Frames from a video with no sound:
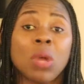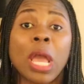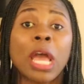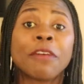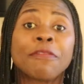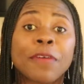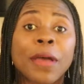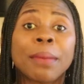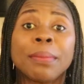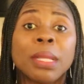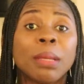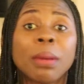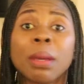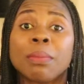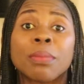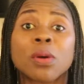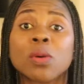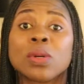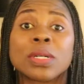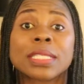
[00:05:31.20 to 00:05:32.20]
a family
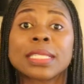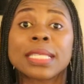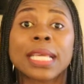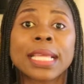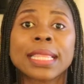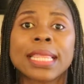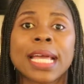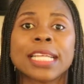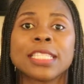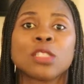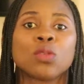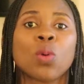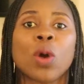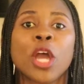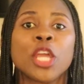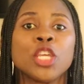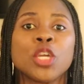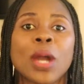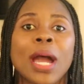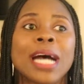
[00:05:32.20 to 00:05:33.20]
member was sick, that's
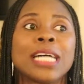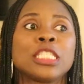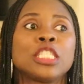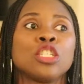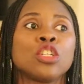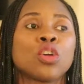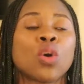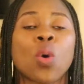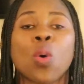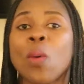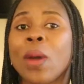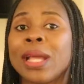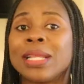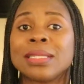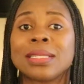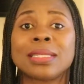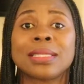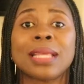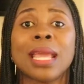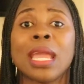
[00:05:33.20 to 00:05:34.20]
why you had to go
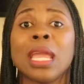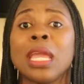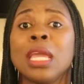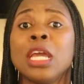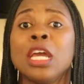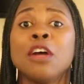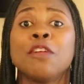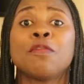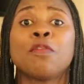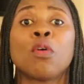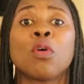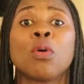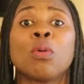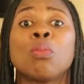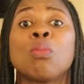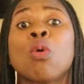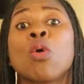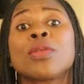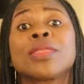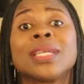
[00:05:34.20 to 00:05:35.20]
and stay
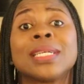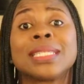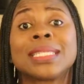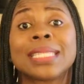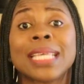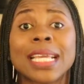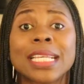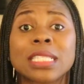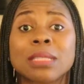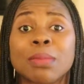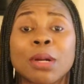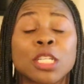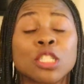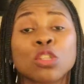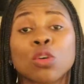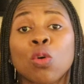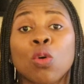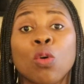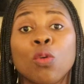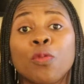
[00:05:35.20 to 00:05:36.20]
for more than 6
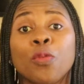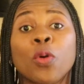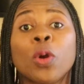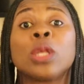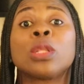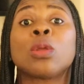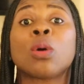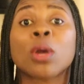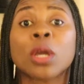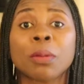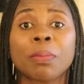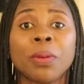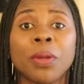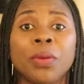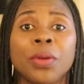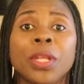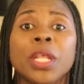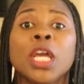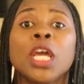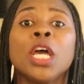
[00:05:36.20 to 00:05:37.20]
months or for a longer
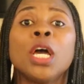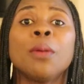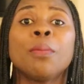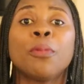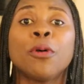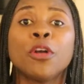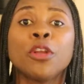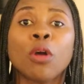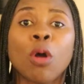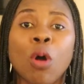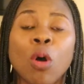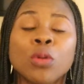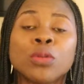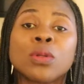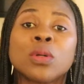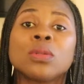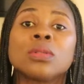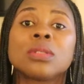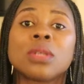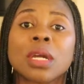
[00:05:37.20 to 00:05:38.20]
period, put all
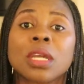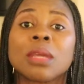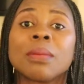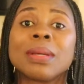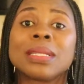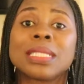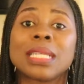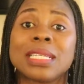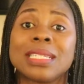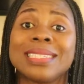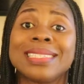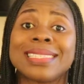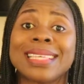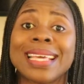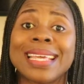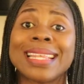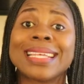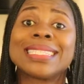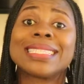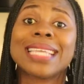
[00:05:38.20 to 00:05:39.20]
those documentations
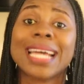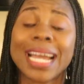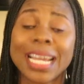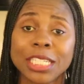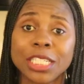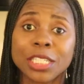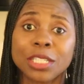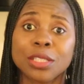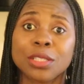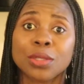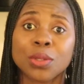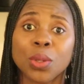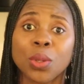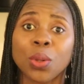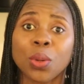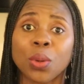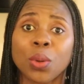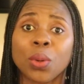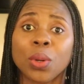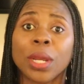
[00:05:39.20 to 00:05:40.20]
and attach it to
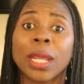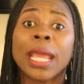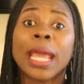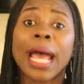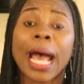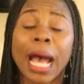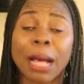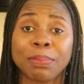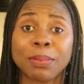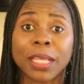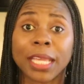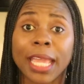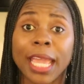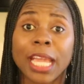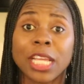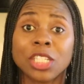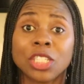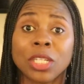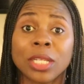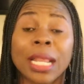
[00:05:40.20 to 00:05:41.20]
your
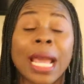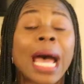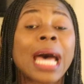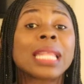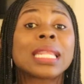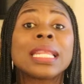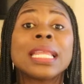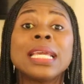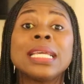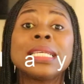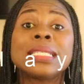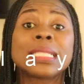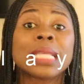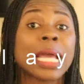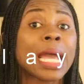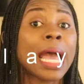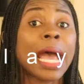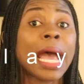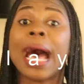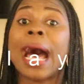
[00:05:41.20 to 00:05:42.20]
application. At least
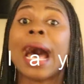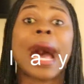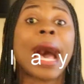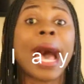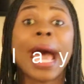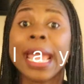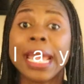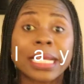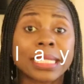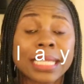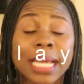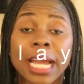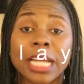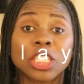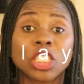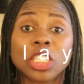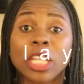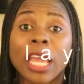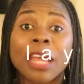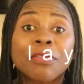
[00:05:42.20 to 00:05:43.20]
I
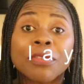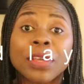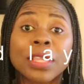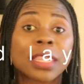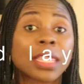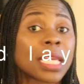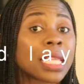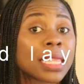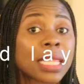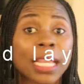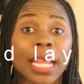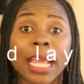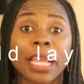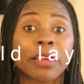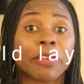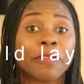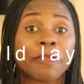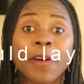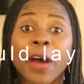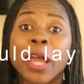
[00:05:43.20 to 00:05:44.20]
attached everything that I
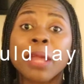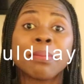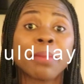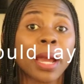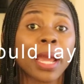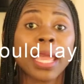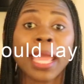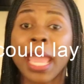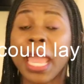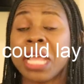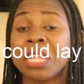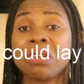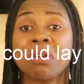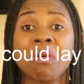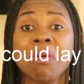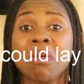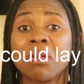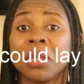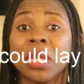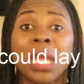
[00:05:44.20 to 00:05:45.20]
could find my hand
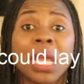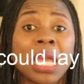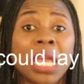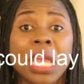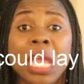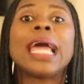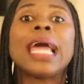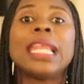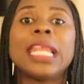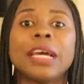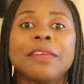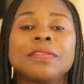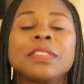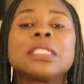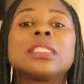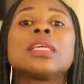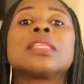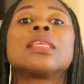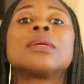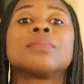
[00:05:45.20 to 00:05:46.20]
on. I left
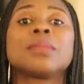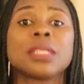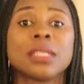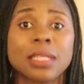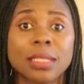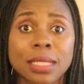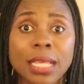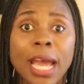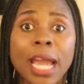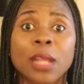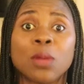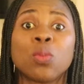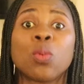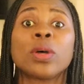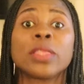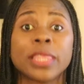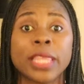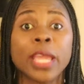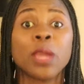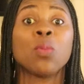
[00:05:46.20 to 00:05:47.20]
it to them to decide
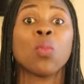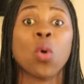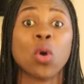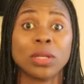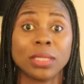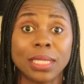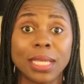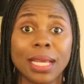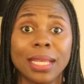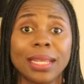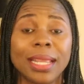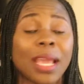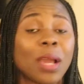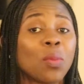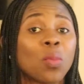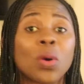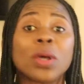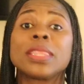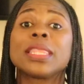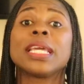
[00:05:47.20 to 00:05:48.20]
what they wanted
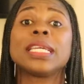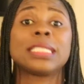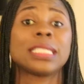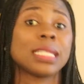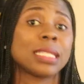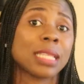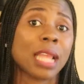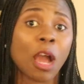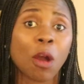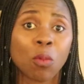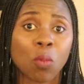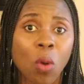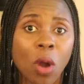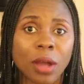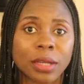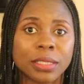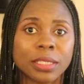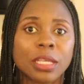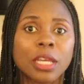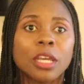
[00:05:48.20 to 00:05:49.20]
and what they did not
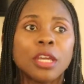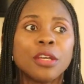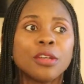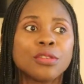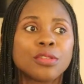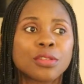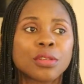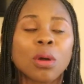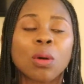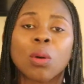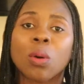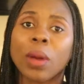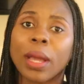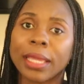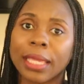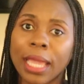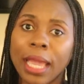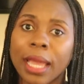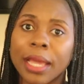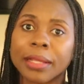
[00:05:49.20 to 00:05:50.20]
want. So
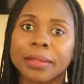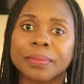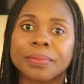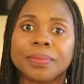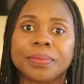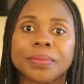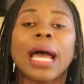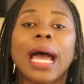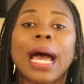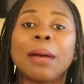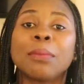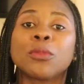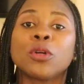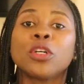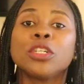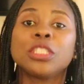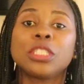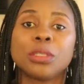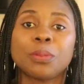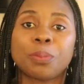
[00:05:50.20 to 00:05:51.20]
again, I'm
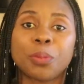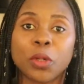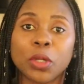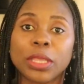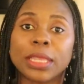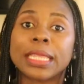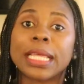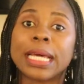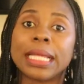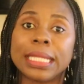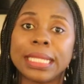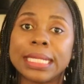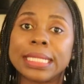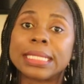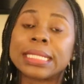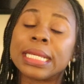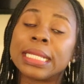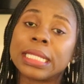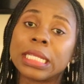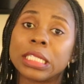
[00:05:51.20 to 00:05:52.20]
going to put that
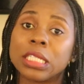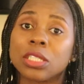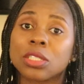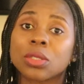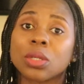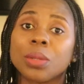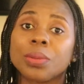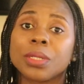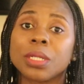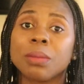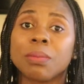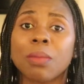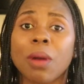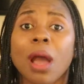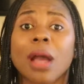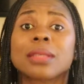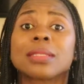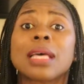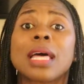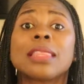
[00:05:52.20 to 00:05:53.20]
list in the description
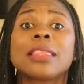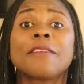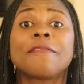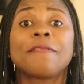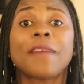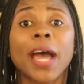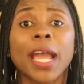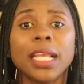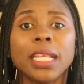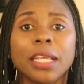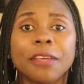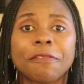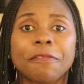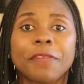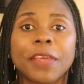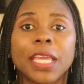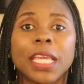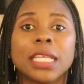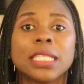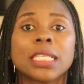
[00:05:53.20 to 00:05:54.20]
box. The filing
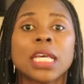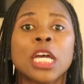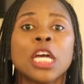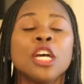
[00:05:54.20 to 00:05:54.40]
fees.